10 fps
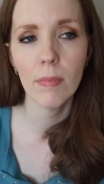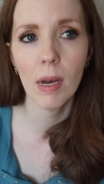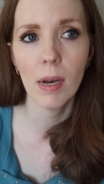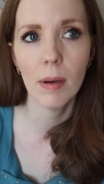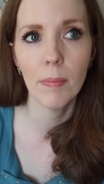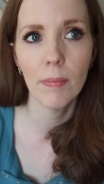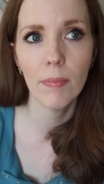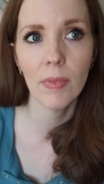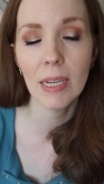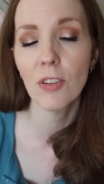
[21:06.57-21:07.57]
um,
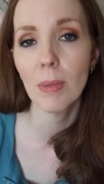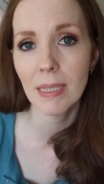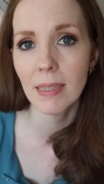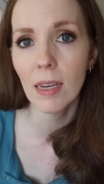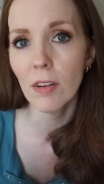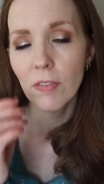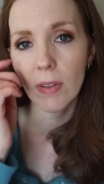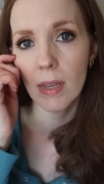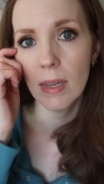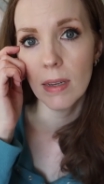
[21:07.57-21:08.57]
things for myself,
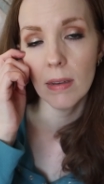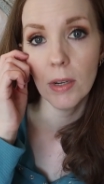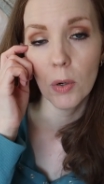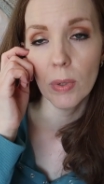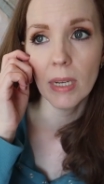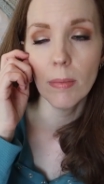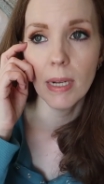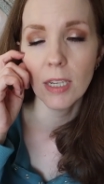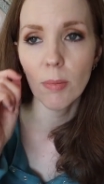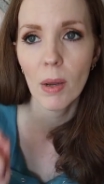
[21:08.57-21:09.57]
like, you know,
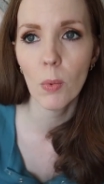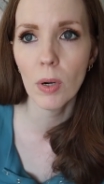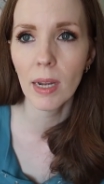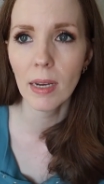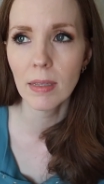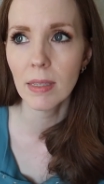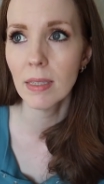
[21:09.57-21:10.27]
recommitting to my workouts.